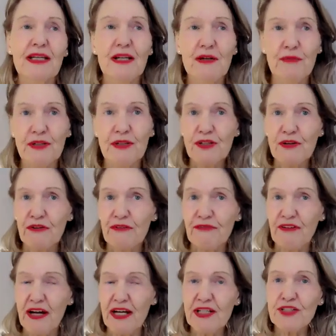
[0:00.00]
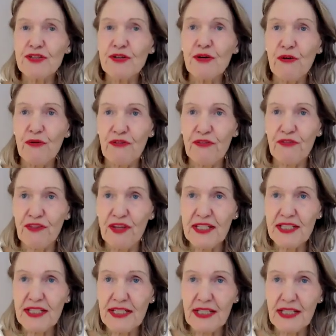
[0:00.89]
When you find your
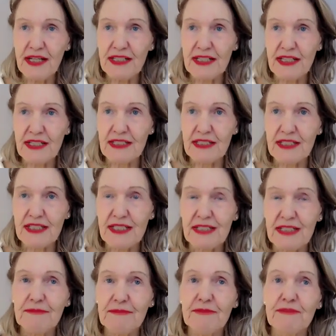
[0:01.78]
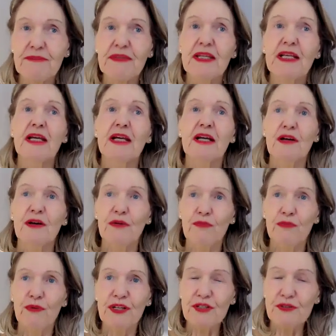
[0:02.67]
authentic identity,
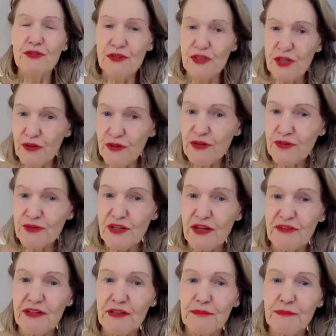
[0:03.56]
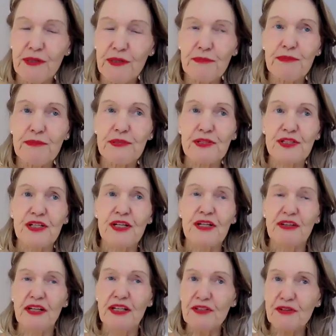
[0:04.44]
when you know your driving purpose,
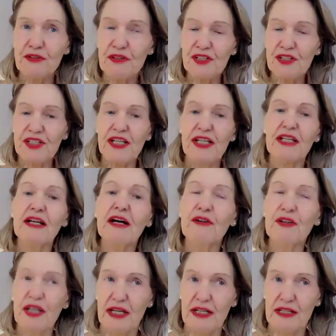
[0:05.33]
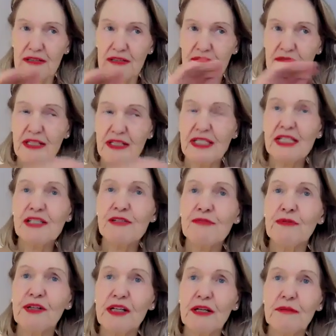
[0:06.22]
then you can say, okay, this is
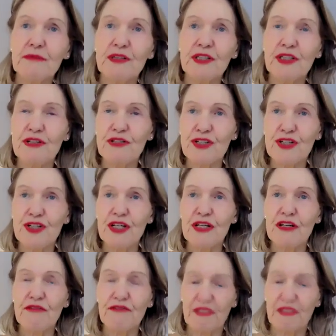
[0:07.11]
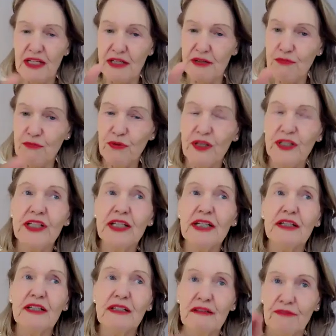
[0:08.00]
what I'm going to achieve in 1
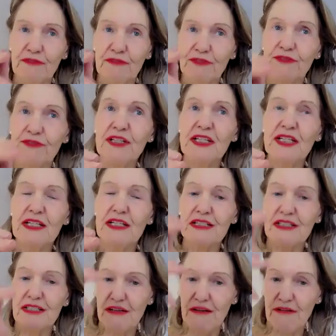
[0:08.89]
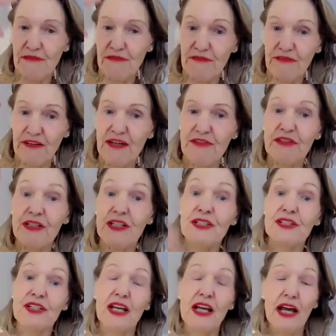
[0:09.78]
year, 3 years, 5
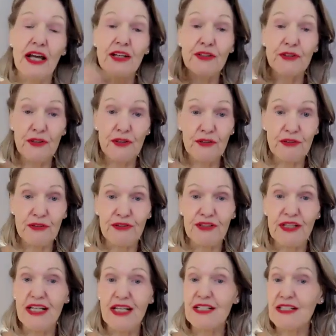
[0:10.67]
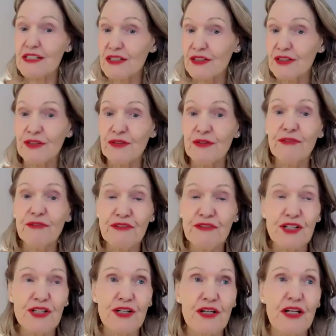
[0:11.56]
years, and you can create your
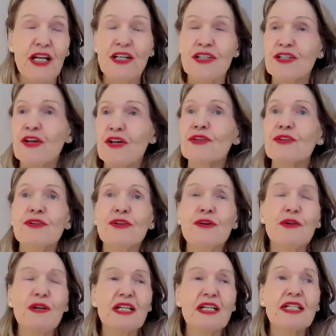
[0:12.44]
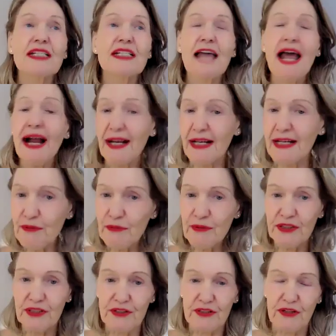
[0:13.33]
vision. So you know exactly
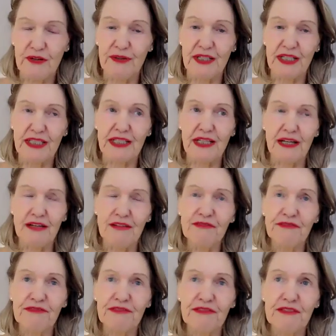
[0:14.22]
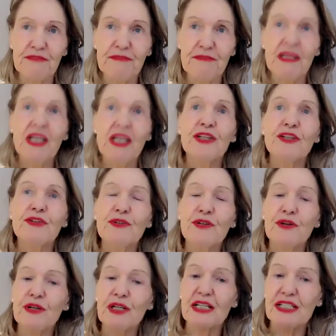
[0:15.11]
where you're going in life. You
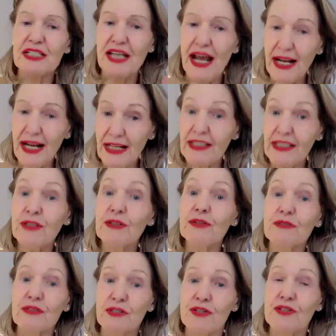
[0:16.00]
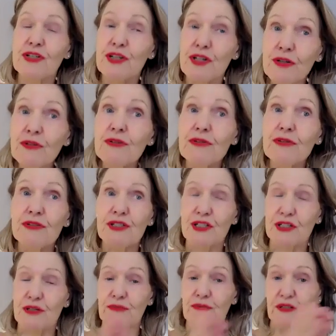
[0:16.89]
know exactly who to choose
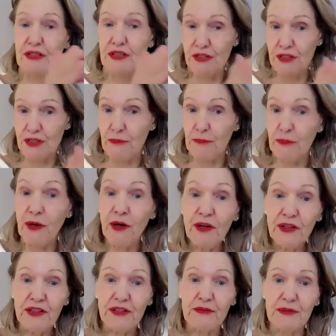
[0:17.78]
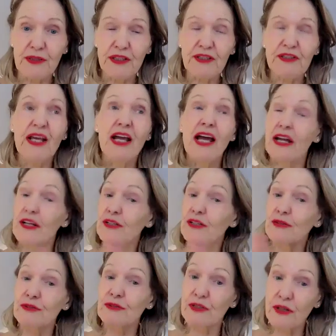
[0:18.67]
to partner with and
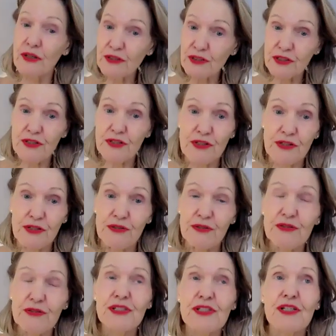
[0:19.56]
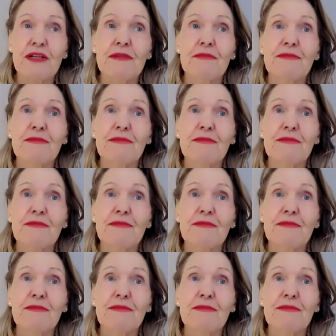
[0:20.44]
who not to choose.